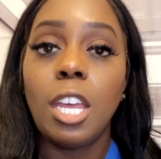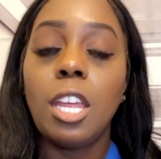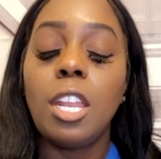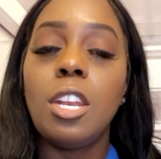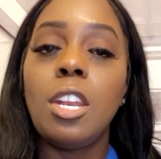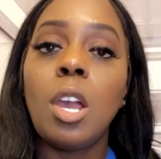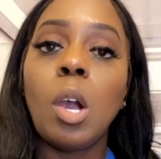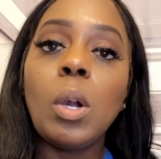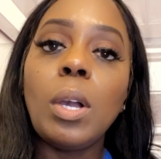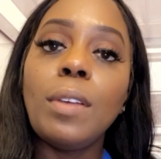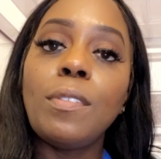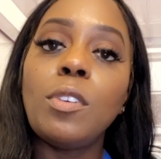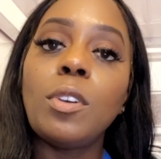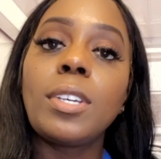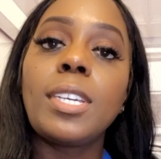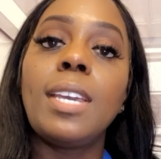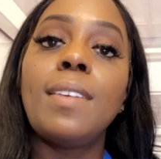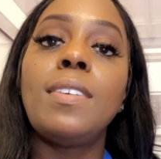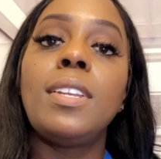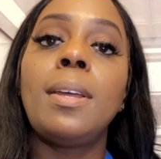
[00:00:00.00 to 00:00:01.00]
Know if you're
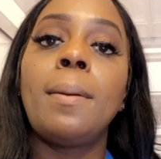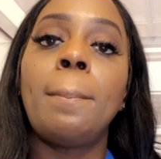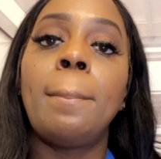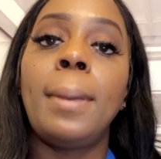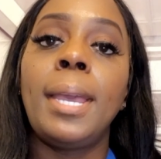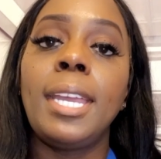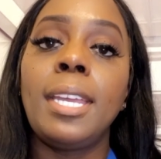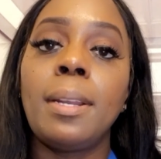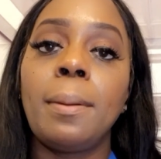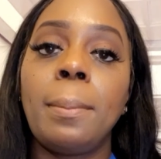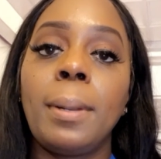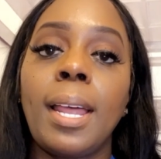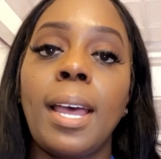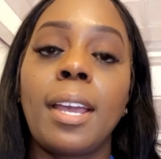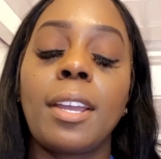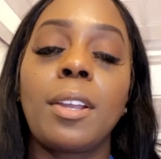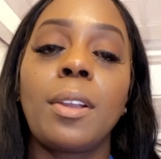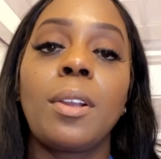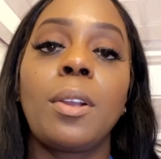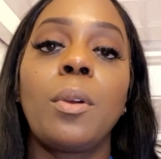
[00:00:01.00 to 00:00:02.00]
giving a beta
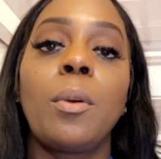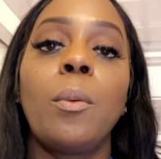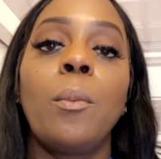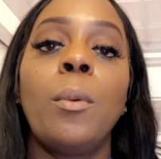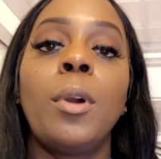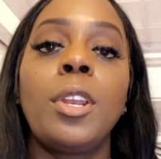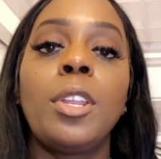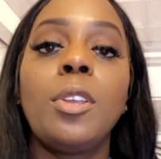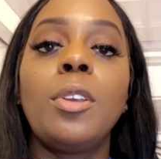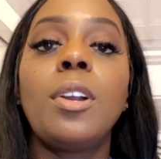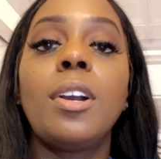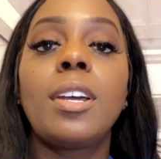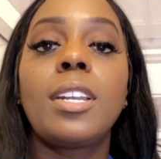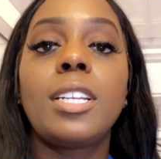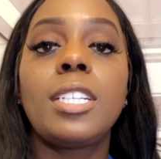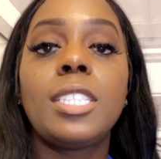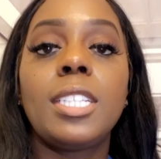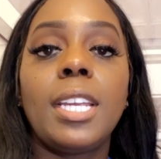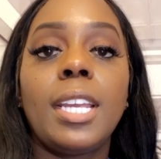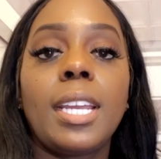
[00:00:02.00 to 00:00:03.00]
blocker, what are you going
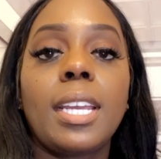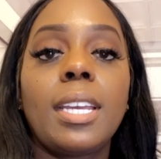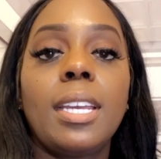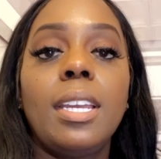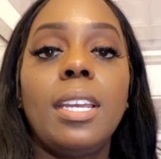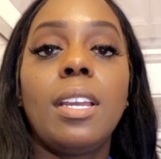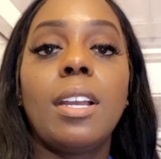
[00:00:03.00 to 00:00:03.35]
to check?